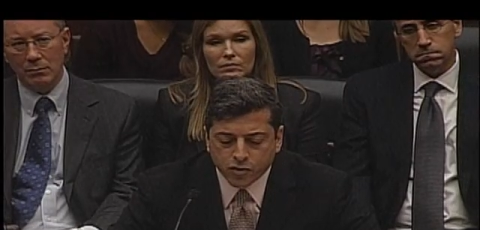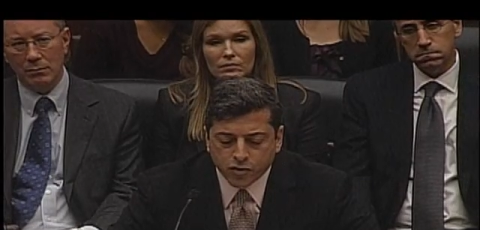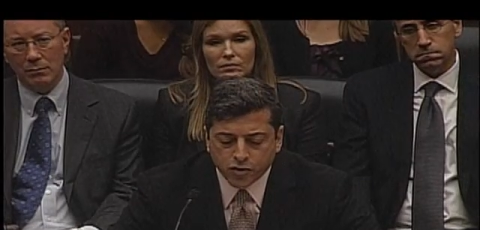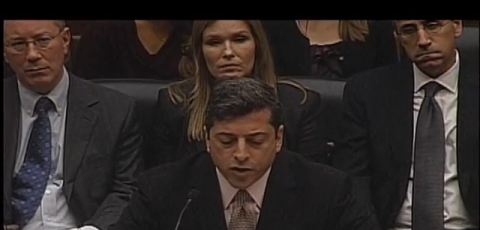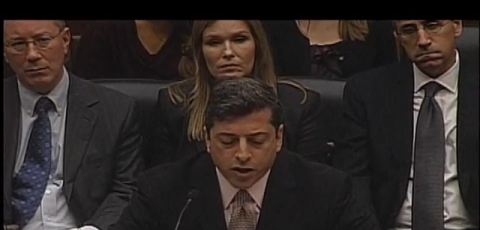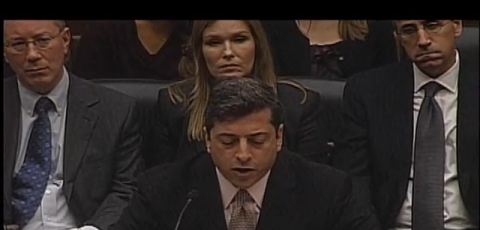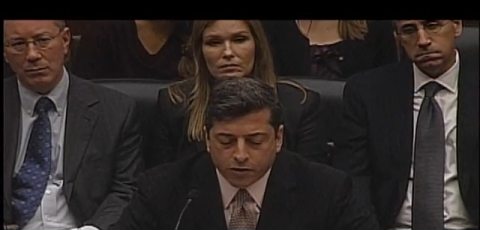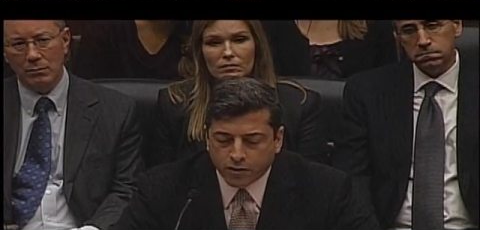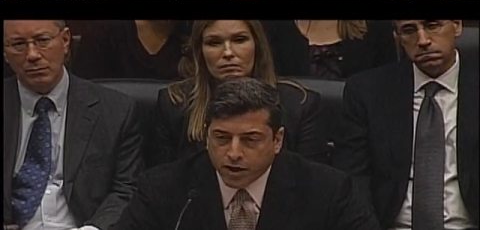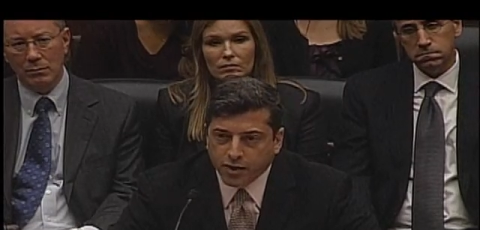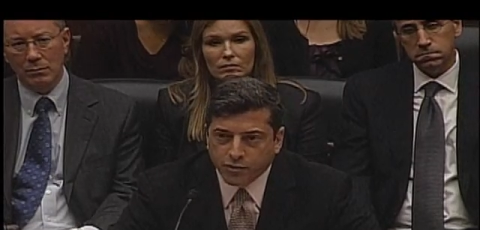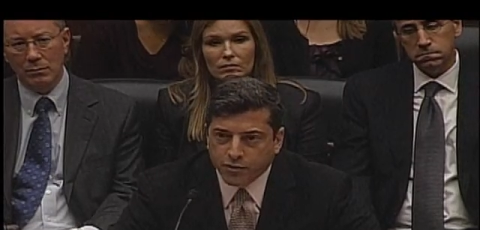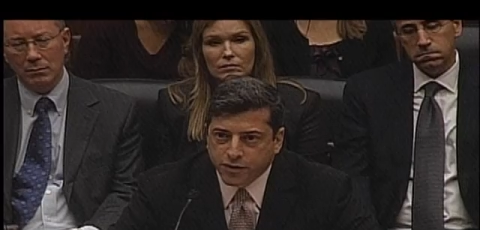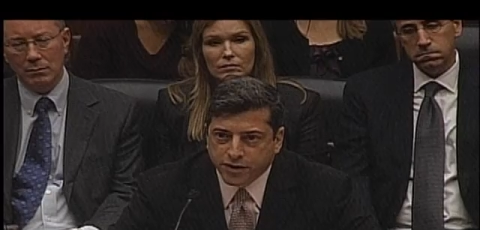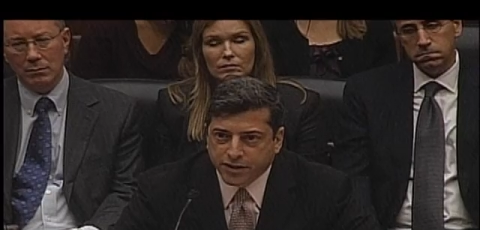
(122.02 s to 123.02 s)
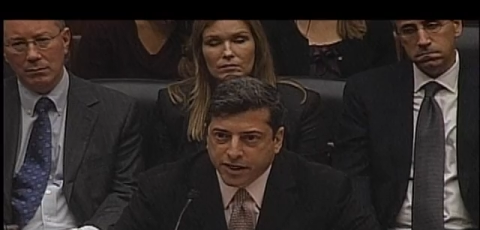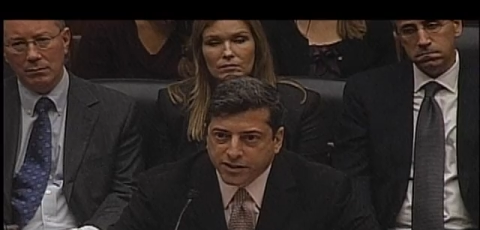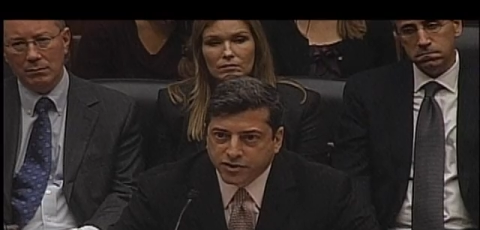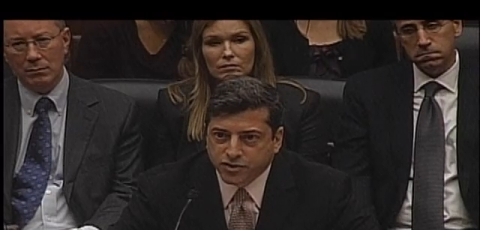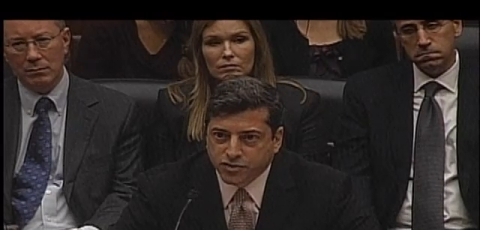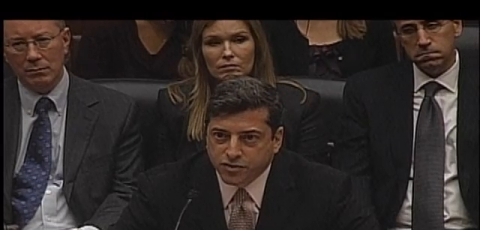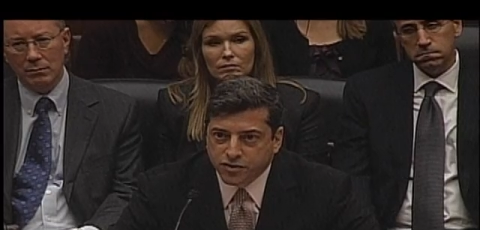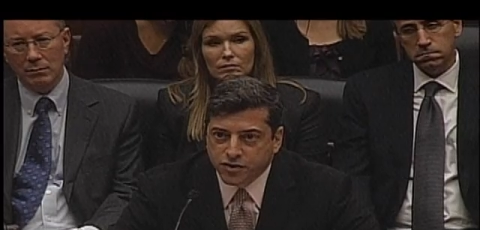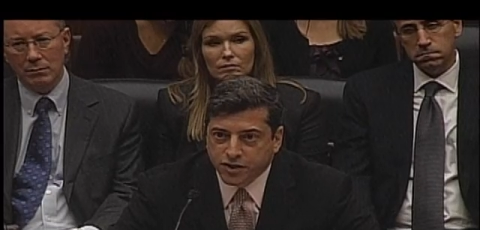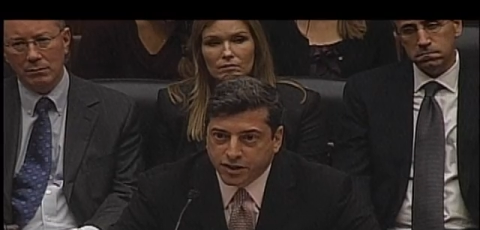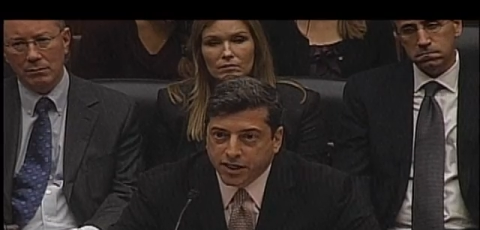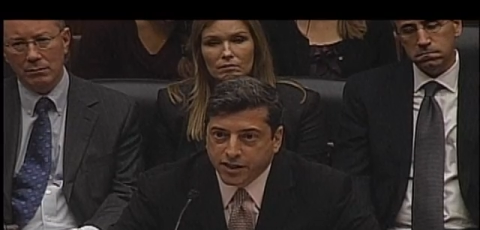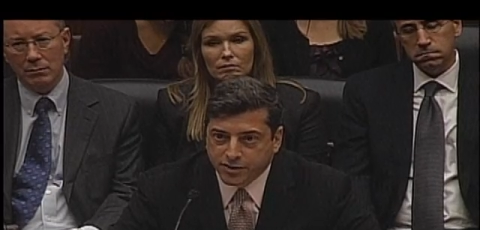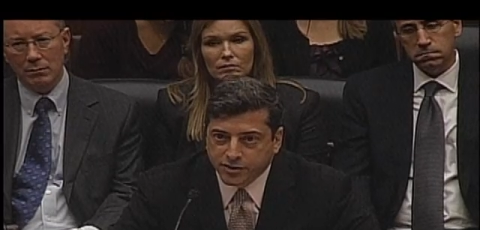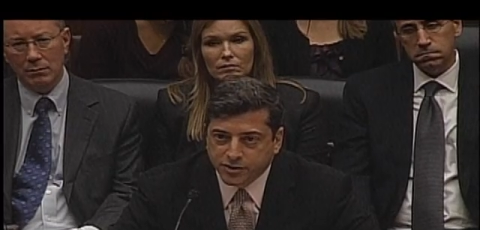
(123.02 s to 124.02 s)
Speaker 1: no, I don't think that's okay. the
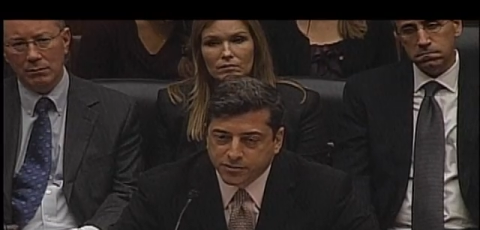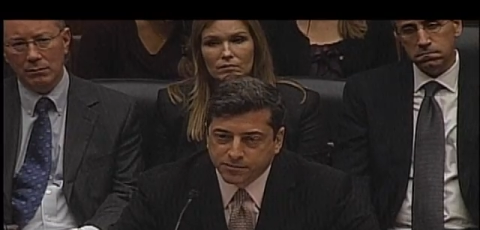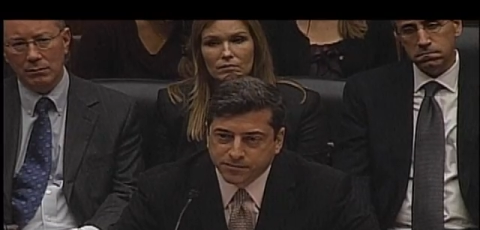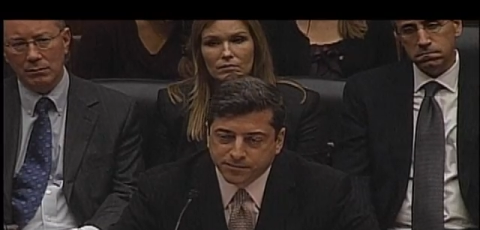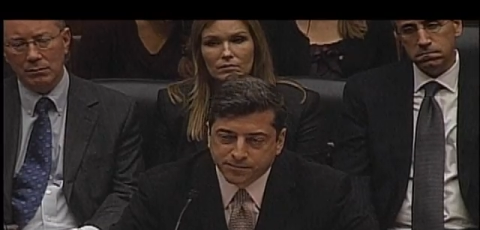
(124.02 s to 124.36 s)
case.